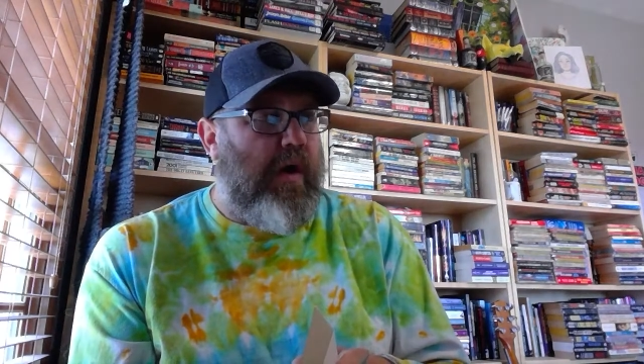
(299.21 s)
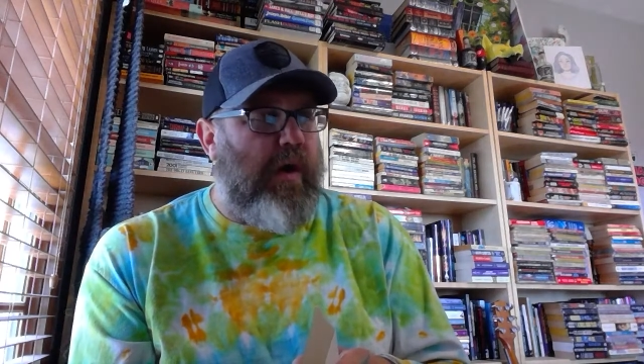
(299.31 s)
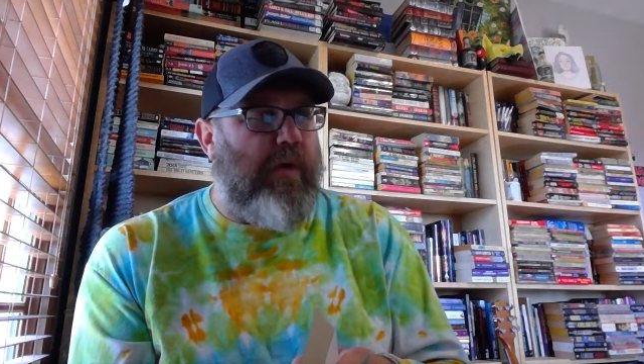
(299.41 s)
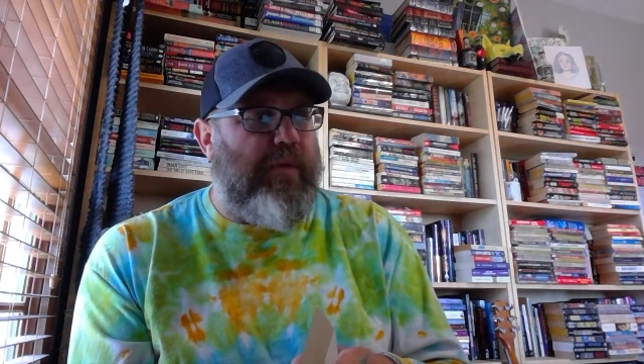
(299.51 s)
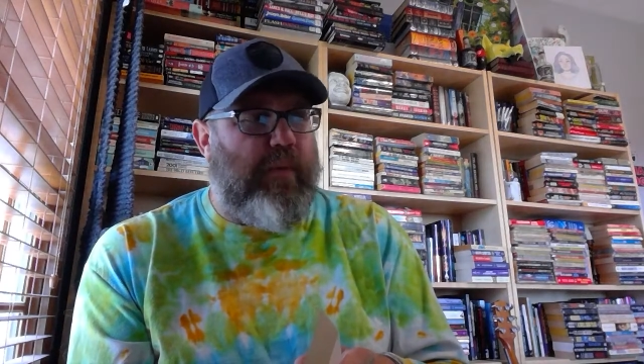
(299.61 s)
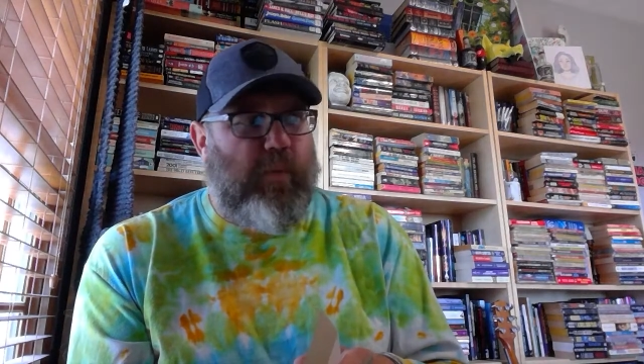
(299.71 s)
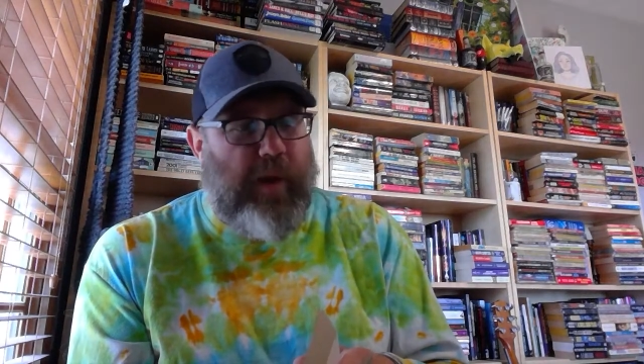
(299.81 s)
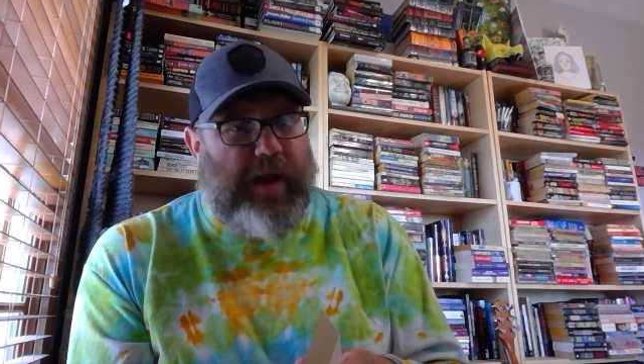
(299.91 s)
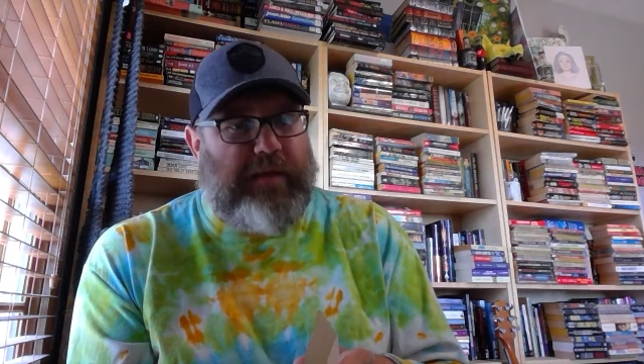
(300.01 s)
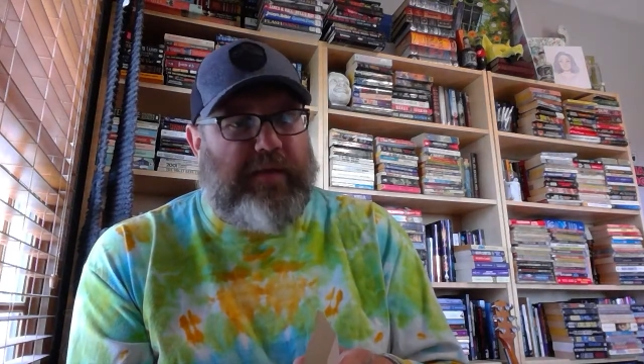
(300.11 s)
all the
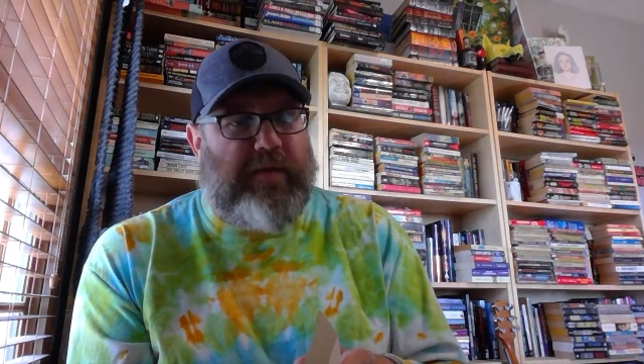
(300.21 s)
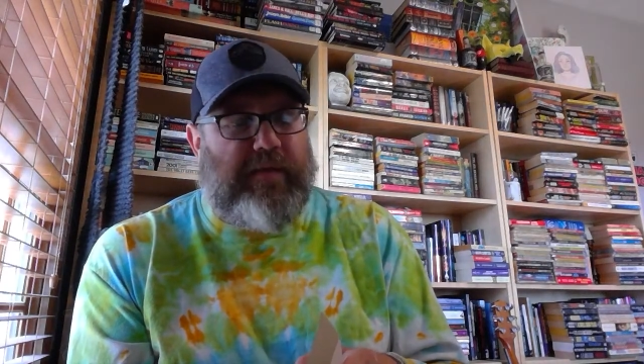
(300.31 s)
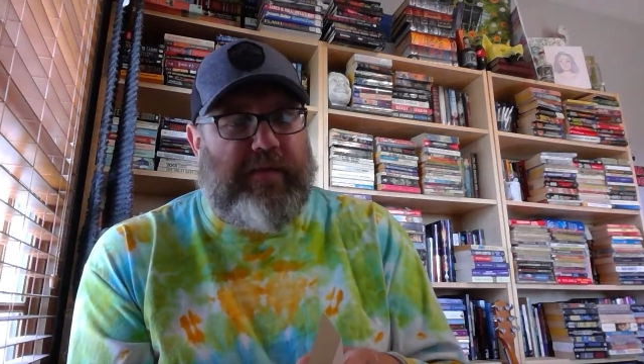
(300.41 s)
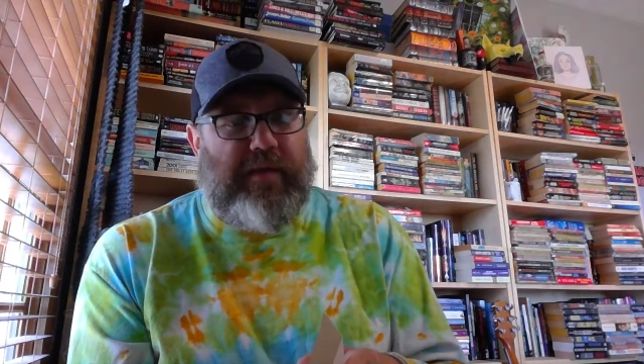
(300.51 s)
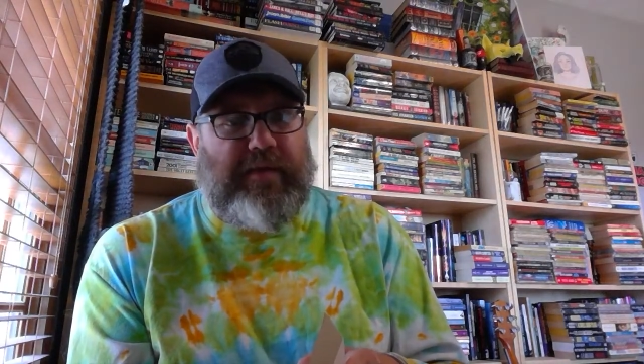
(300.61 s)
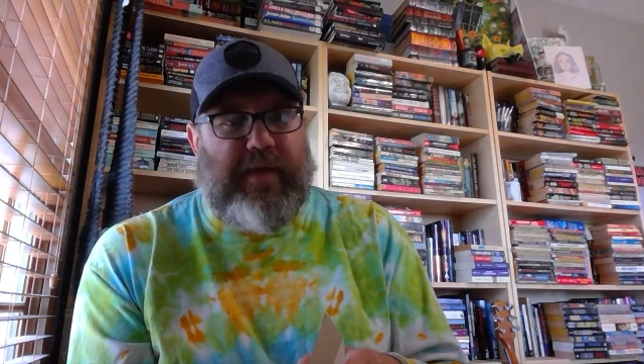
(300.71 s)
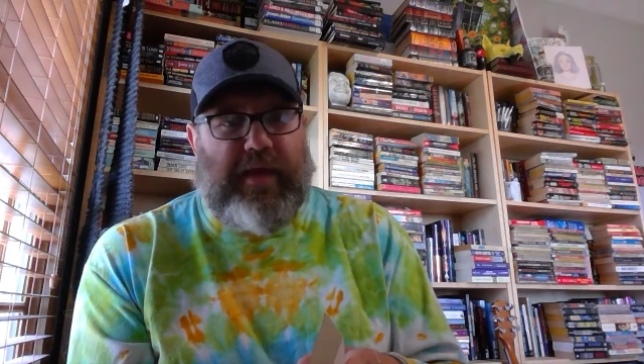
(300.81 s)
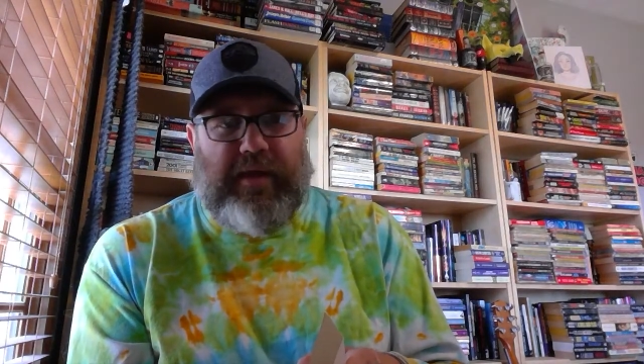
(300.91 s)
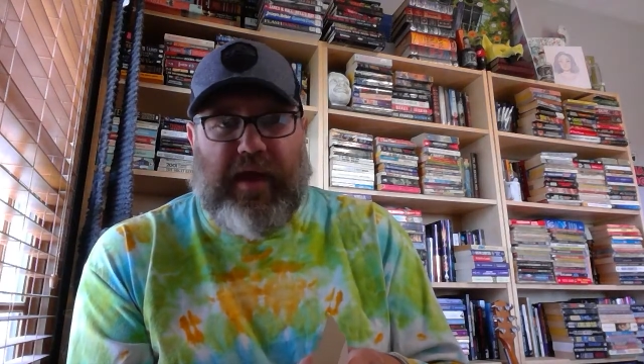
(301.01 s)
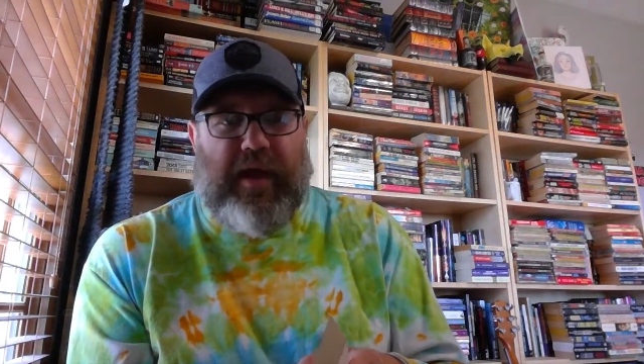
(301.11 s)
weight that
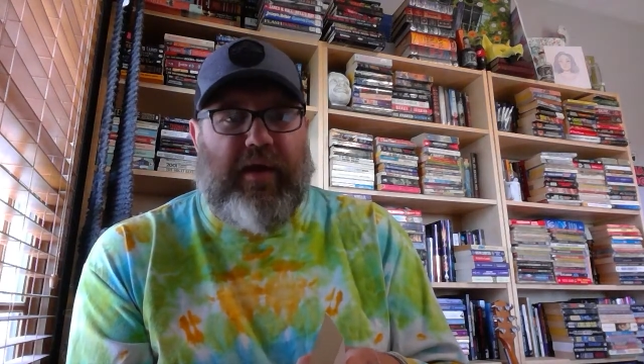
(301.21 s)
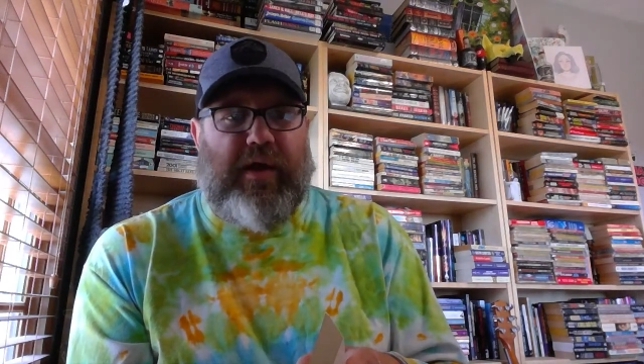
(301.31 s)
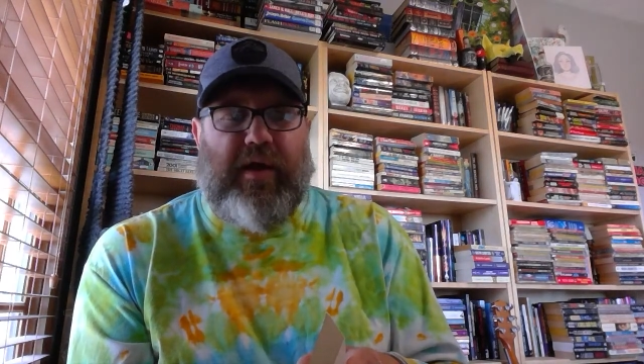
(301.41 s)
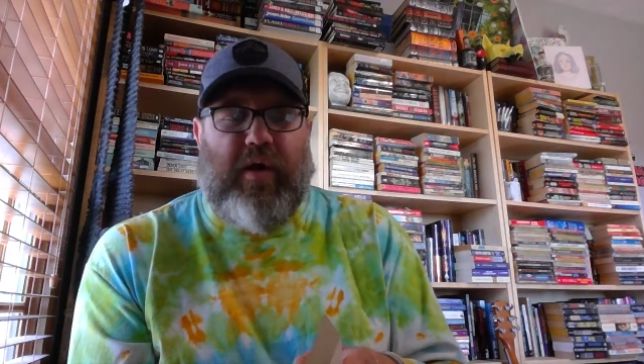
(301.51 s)
they carry,